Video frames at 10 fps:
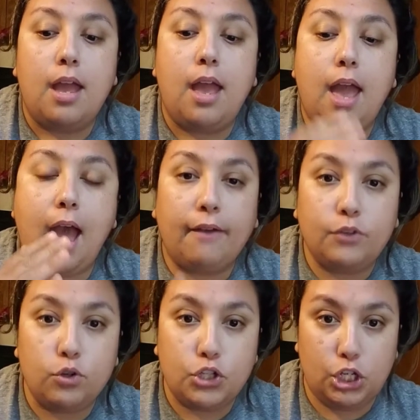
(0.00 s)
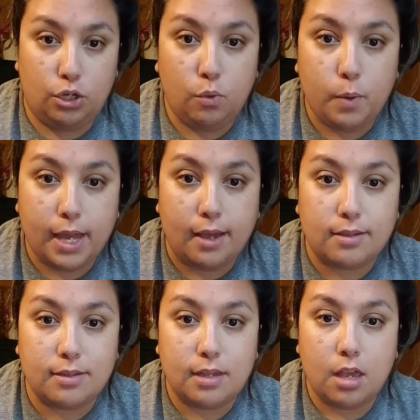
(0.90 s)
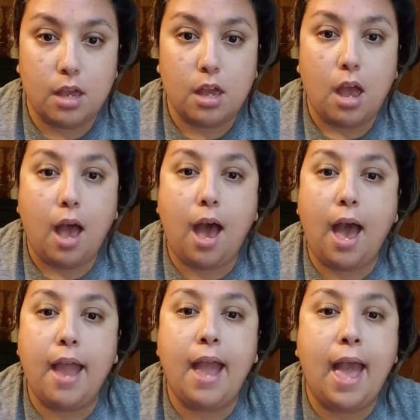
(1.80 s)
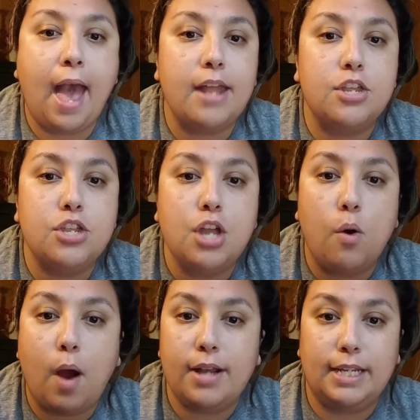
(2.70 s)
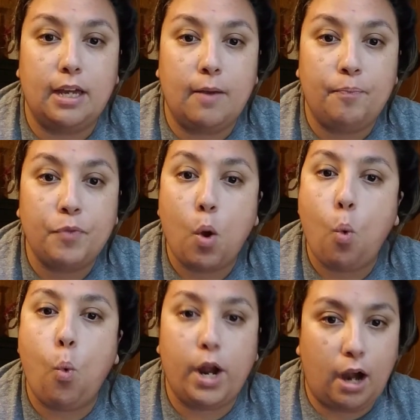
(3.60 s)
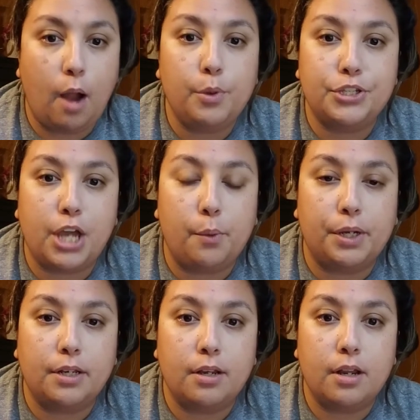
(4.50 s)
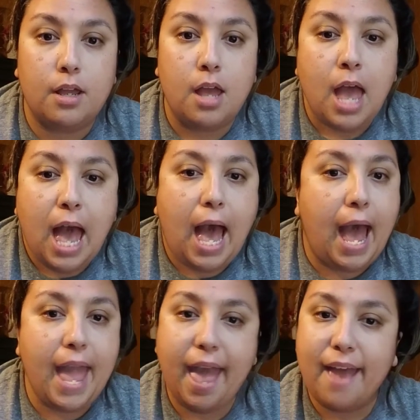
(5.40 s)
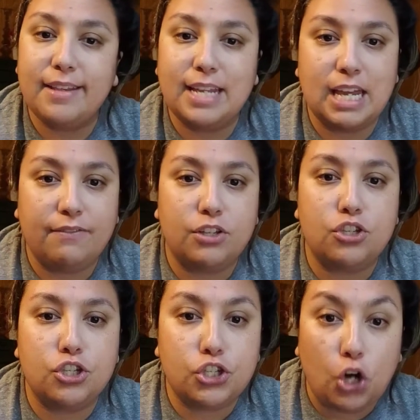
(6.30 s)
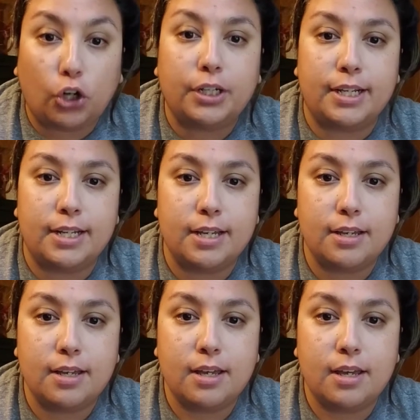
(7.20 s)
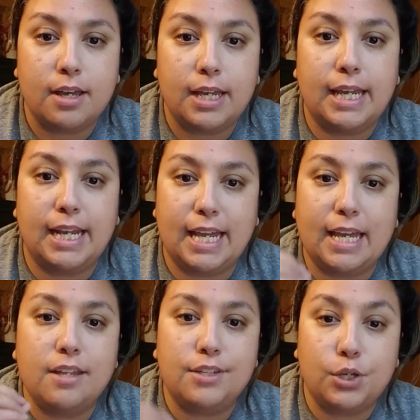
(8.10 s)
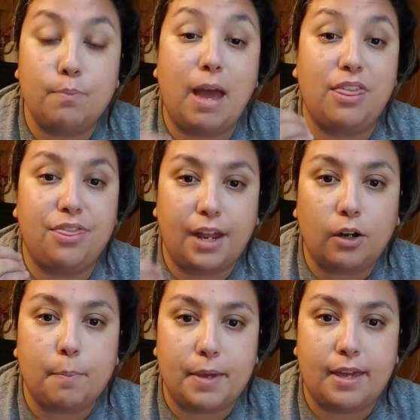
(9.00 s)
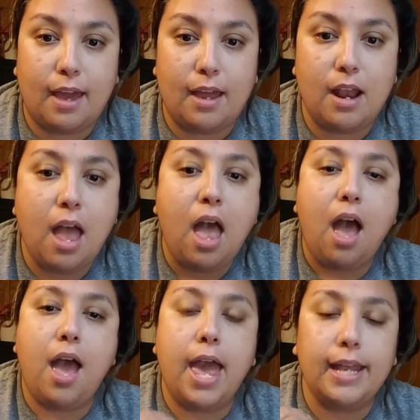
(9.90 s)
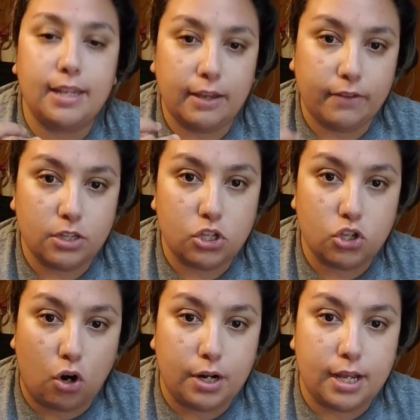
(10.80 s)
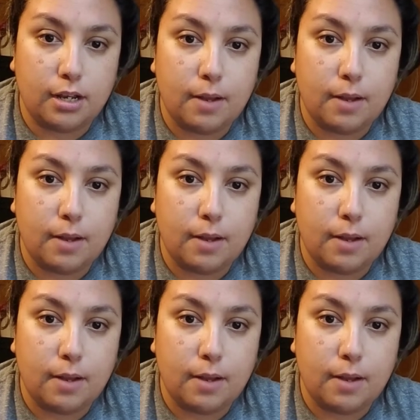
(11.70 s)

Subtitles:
after 2 weeks, I had no idea where I was going. I hadn't even started getting into my therapy yet. I hadn't even started